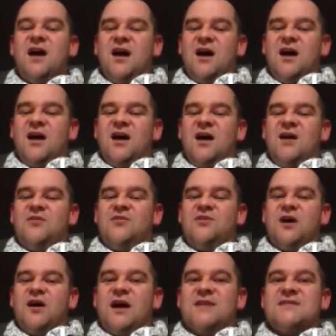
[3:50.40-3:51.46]
but because
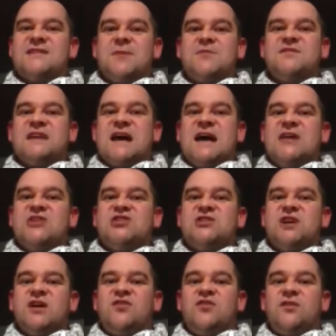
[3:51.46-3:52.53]
he realised what he had
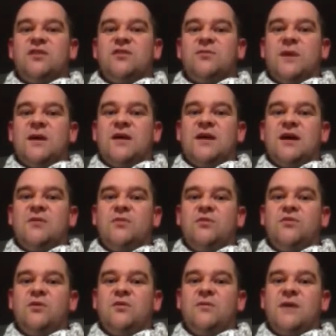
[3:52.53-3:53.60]
done. And
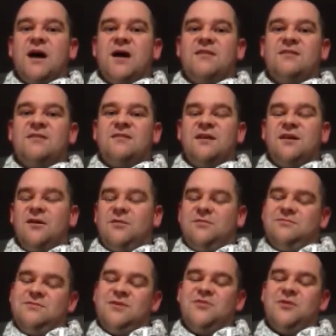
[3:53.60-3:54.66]
I absolutely saw no
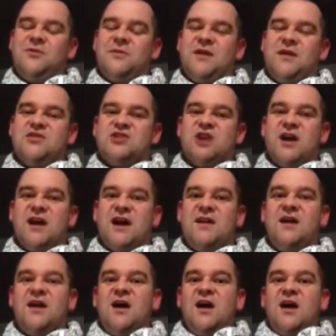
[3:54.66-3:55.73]
remorse in
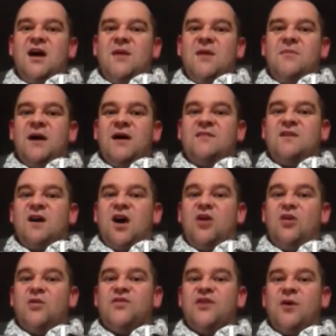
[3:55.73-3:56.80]
whatsoever for David
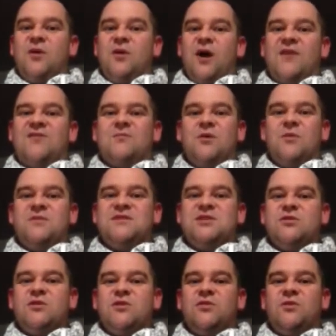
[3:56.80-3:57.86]
Nalbandian. So,
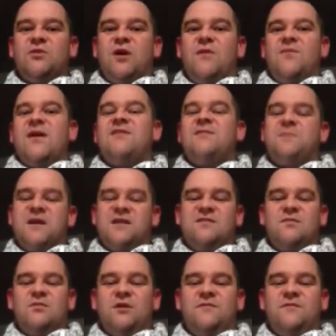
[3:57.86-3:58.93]
David
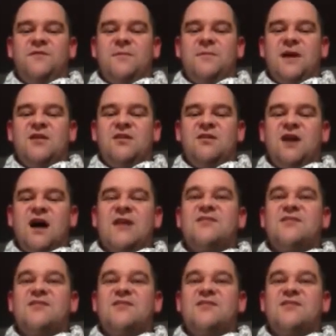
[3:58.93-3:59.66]
Nalbandian, that's it.